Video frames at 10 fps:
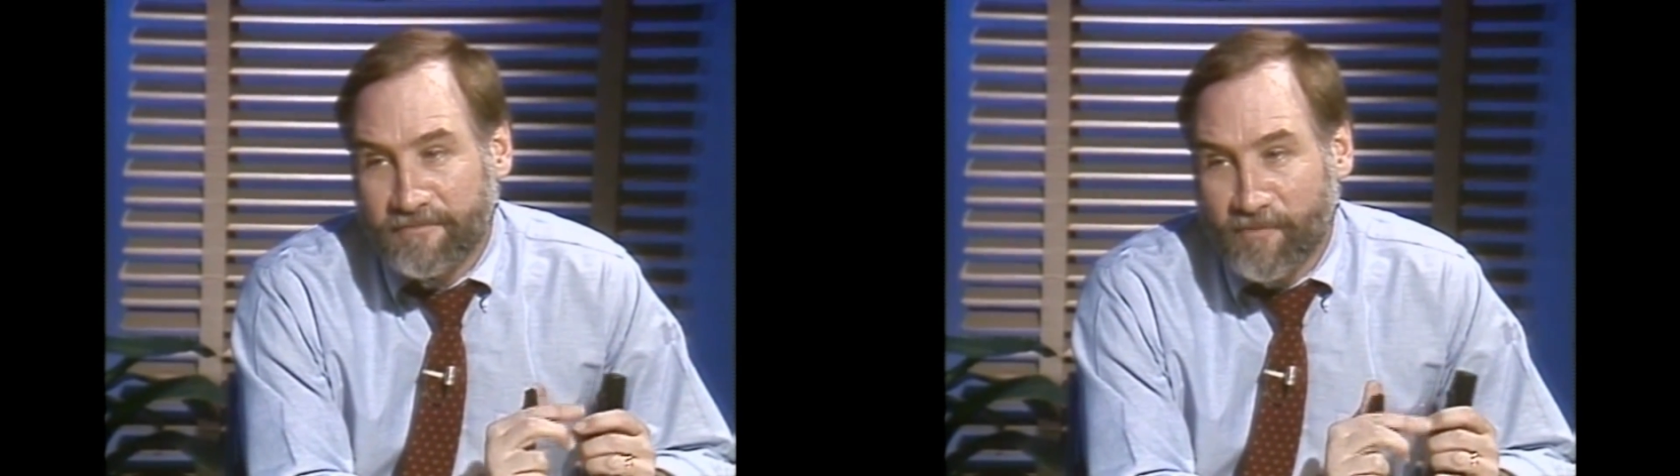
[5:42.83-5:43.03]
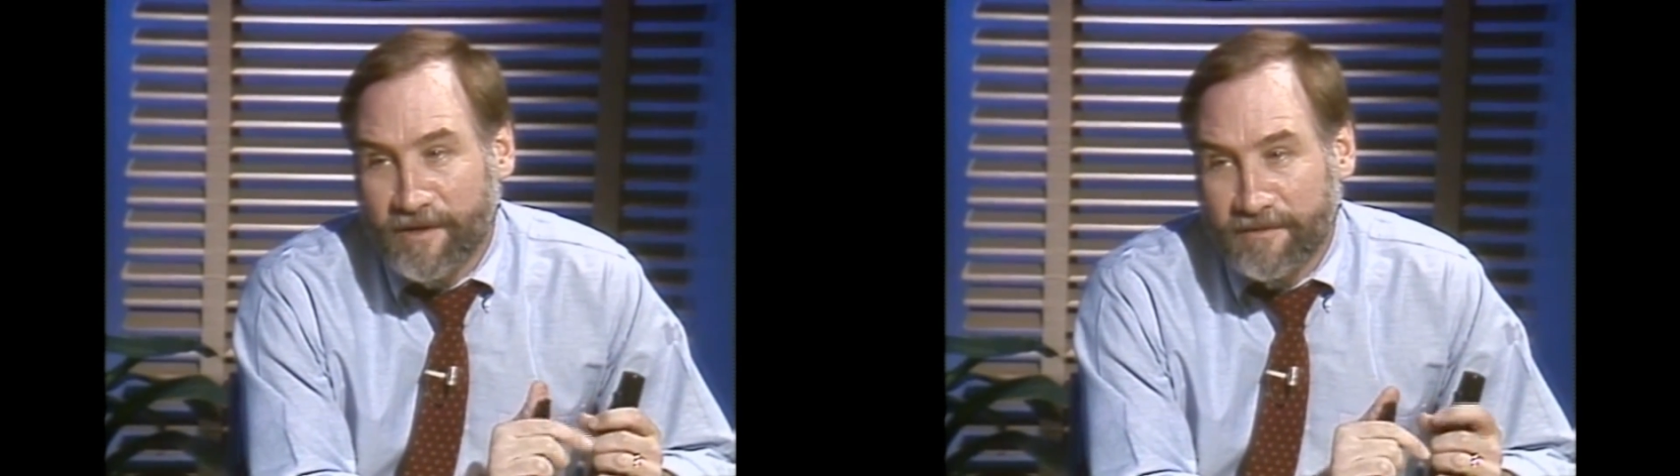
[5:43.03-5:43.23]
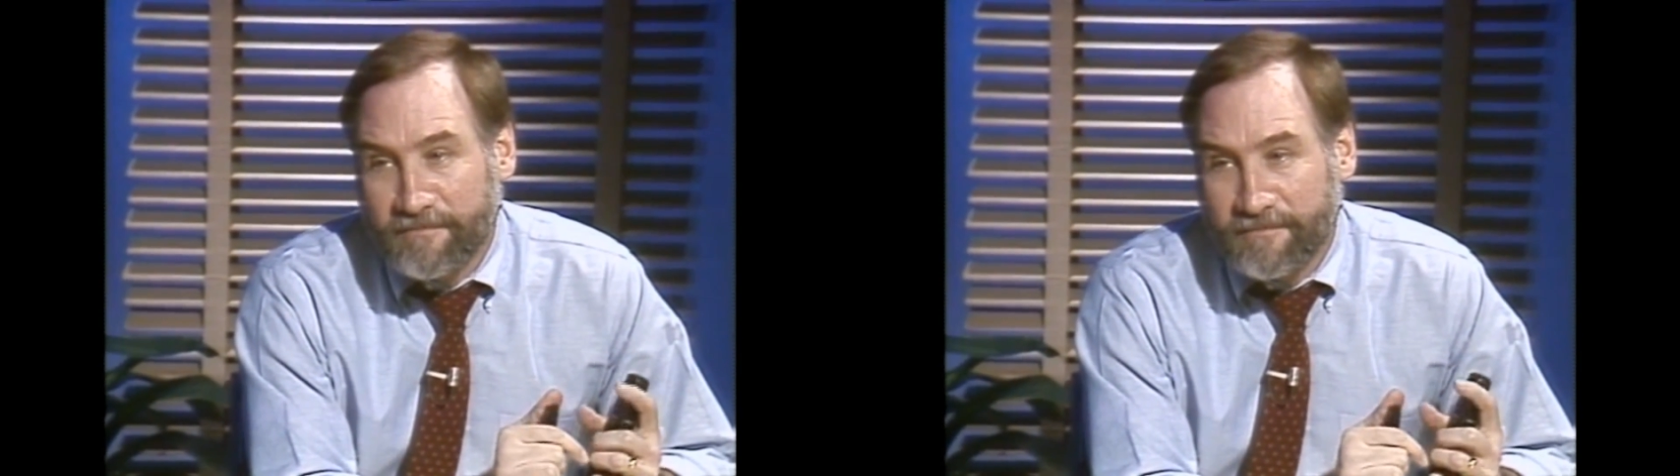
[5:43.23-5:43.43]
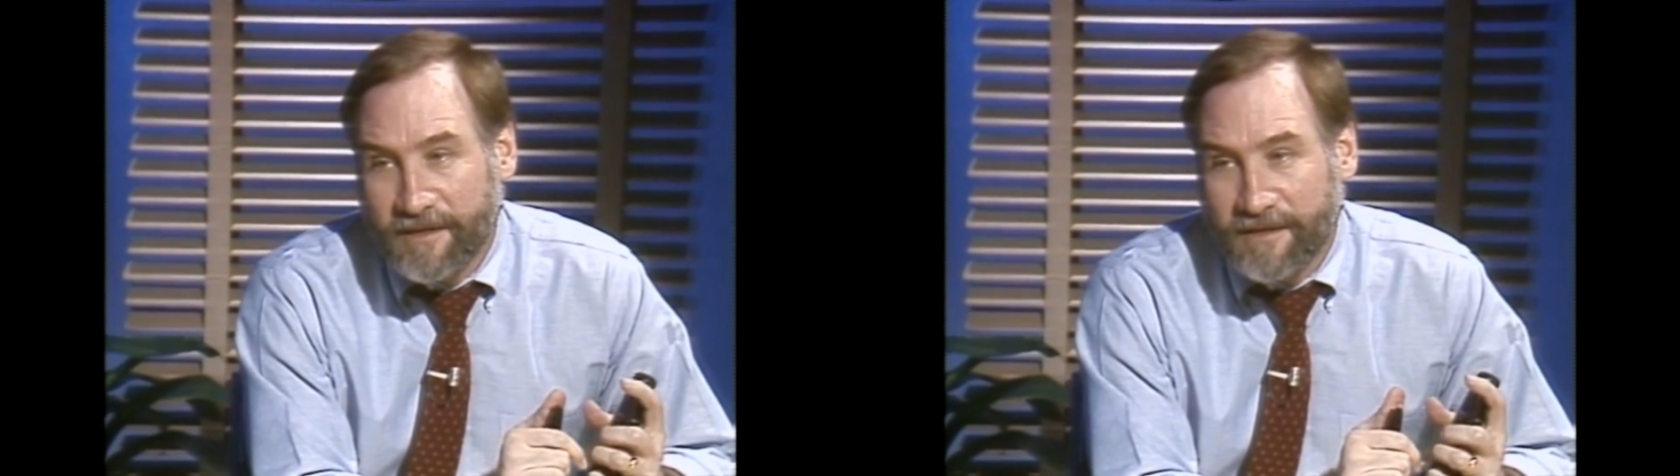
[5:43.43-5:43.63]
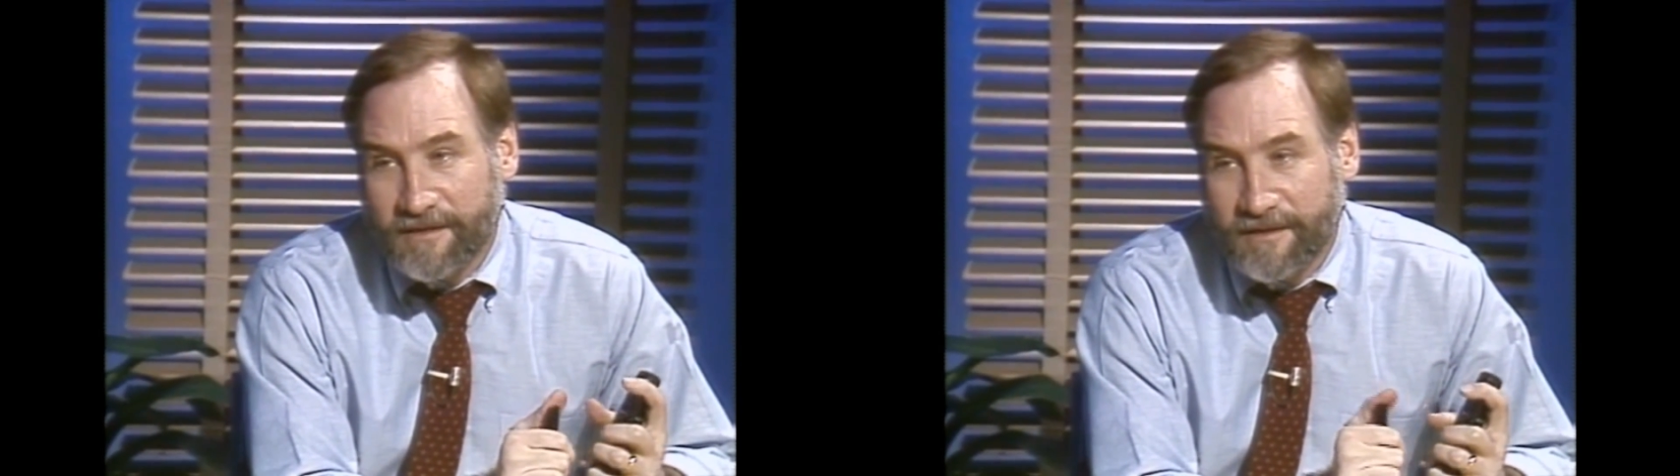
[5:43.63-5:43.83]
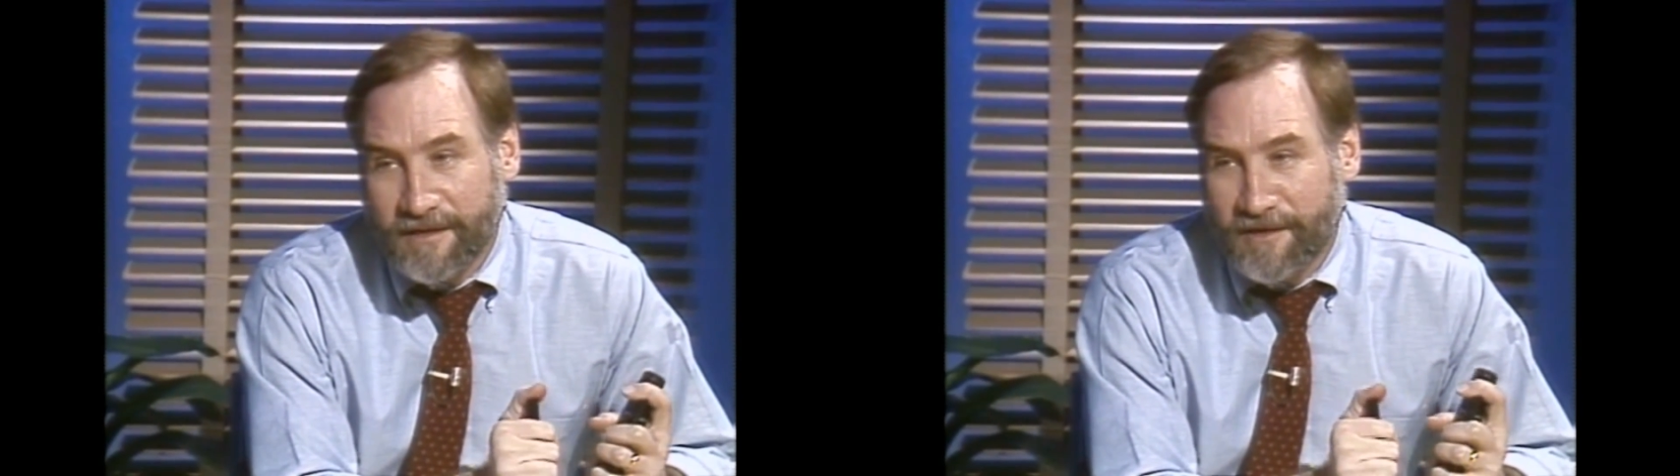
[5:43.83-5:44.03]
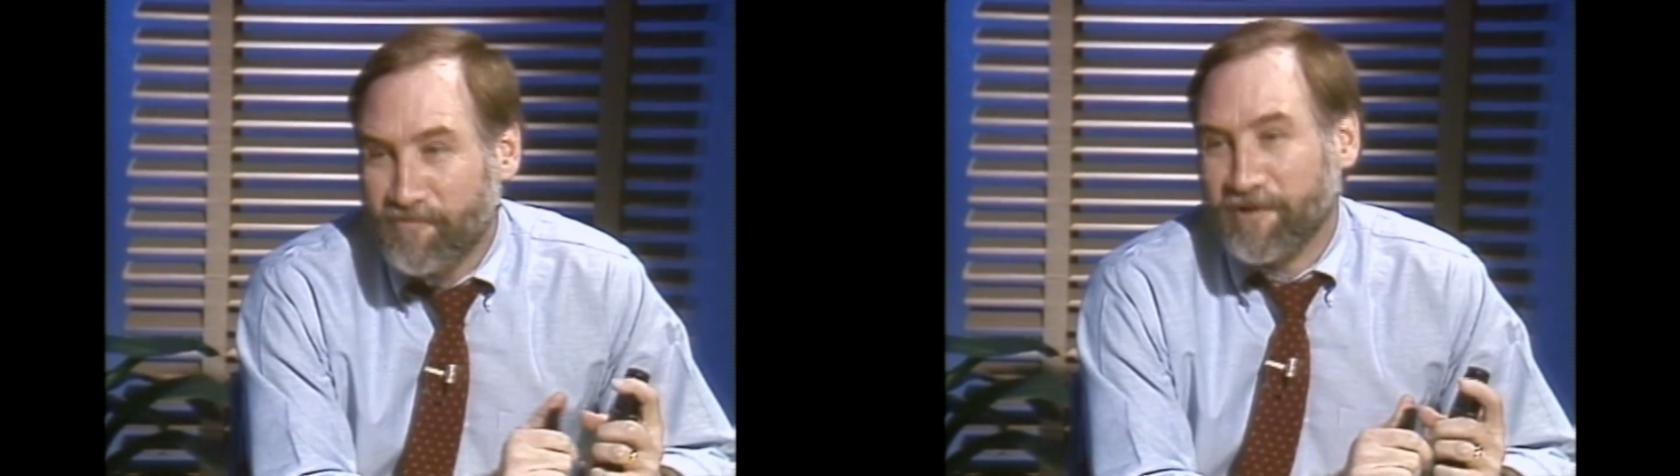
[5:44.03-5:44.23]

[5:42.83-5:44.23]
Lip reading: one that I don't